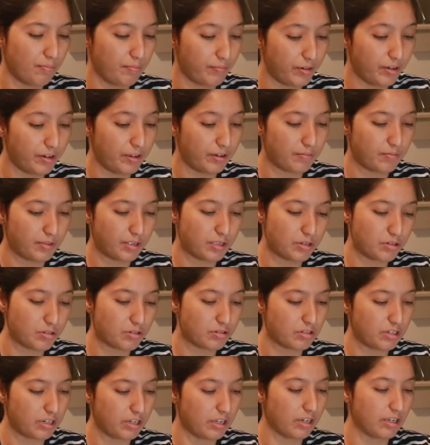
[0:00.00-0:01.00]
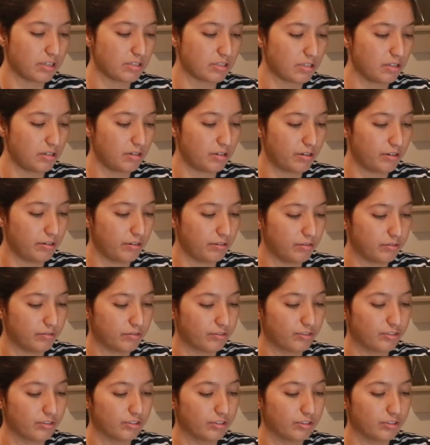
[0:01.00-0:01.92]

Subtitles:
but it usually has a lot of